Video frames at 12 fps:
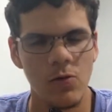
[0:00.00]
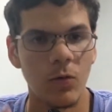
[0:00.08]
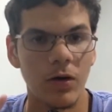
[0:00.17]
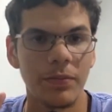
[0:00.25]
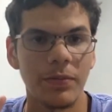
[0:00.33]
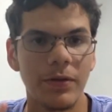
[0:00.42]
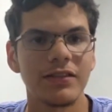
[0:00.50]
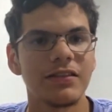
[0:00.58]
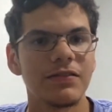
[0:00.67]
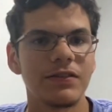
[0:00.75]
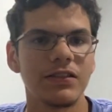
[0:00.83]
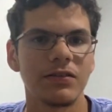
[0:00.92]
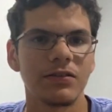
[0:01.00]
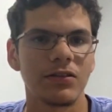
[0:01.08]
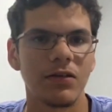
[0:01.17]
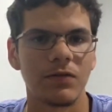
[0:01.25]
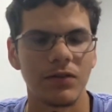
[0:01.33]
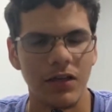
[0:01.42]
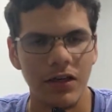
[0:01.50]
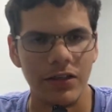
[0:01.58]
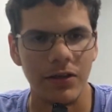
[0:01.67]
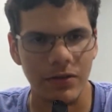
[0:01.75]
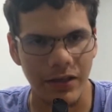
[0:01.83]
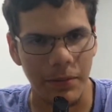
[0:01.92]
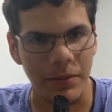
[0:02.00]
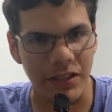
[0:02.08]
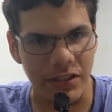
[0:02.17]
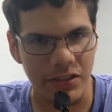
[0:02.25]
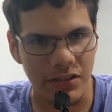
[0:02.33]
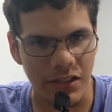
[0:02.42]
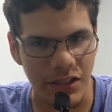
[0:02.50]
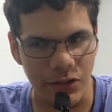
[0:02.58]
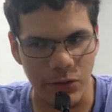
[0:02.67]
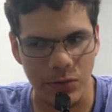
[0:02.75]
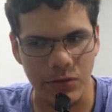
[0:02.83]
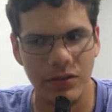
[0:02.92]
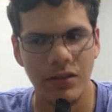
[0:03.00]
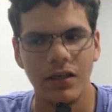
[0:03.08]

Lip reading: WordPress and DaVinci Resolve were not the only applications I used.